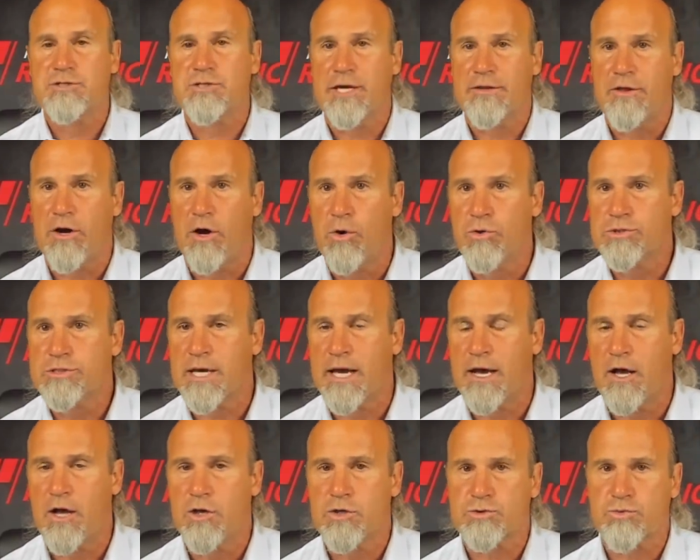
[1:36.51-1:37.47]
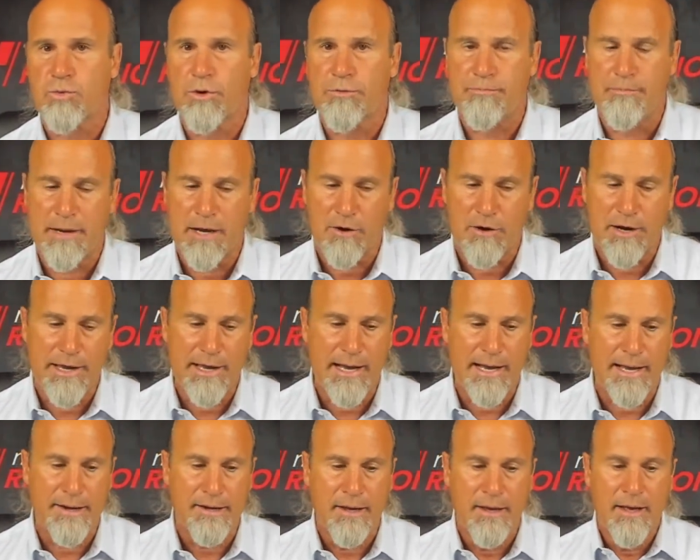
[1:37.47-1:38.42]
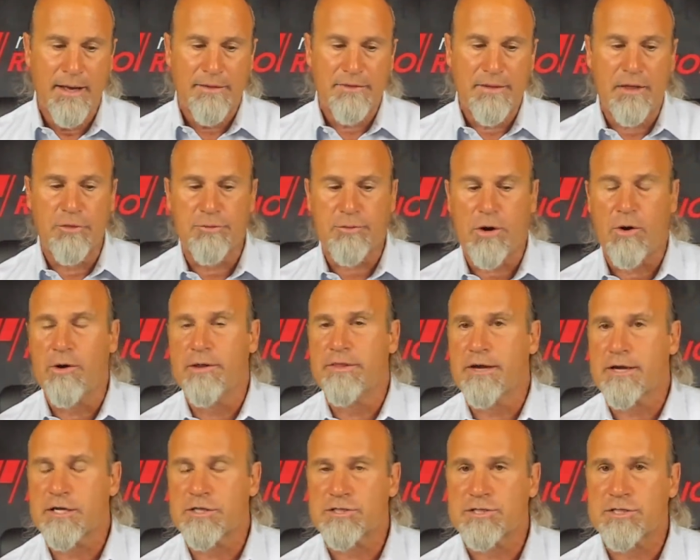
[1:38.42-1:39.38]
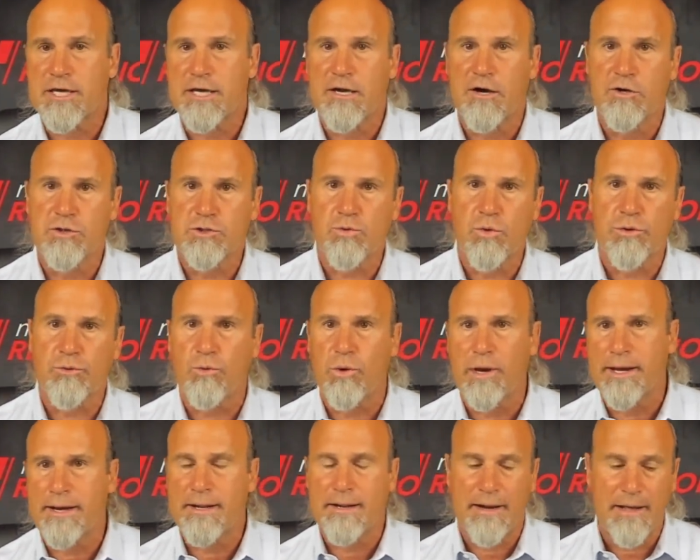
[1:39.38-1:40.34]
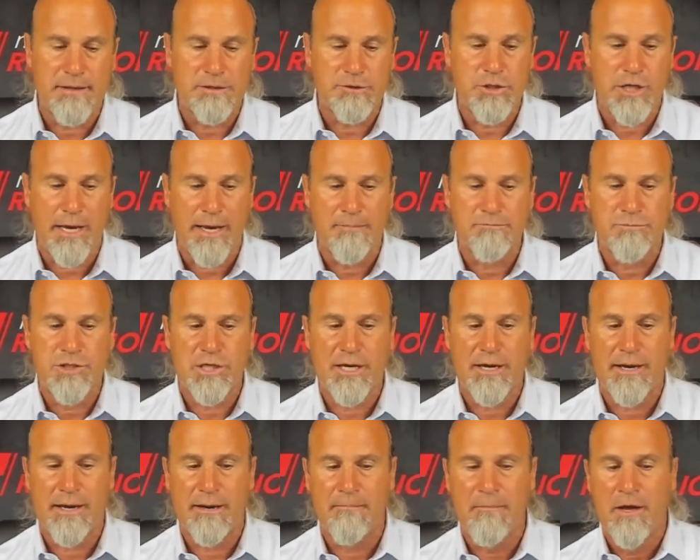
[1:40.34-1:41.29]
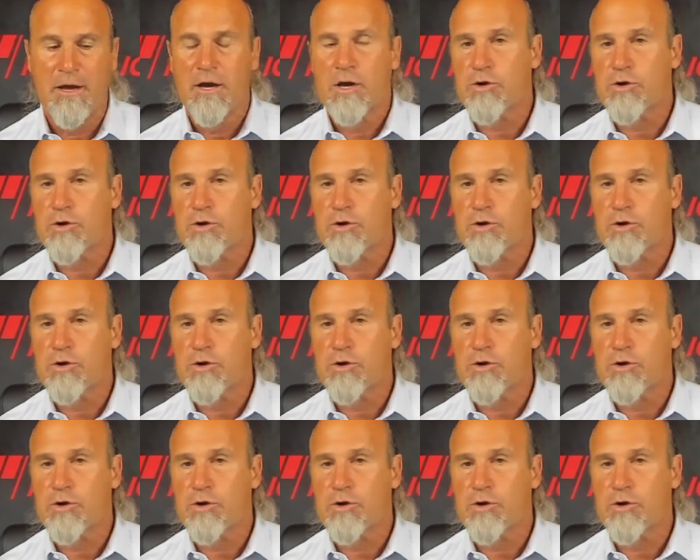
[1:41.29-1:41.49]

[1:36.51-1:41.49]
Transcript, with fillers: You had the hotels with Marriott, then throw in the casinos with Wynn and MGM.